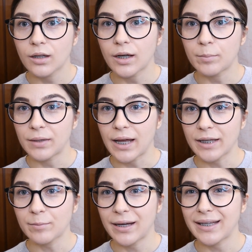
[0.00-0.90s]

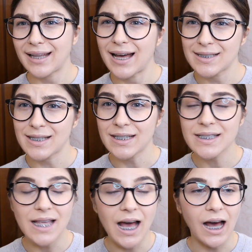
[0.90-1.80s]
applying my
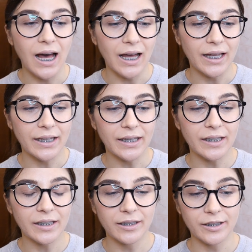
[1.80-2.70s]
elastics,
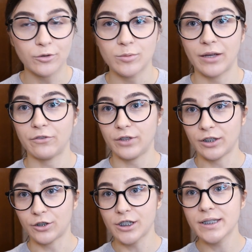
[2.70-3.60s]
I use my
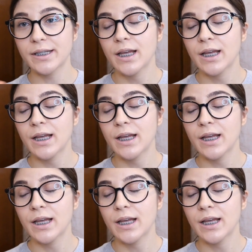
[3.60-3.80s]
fingers,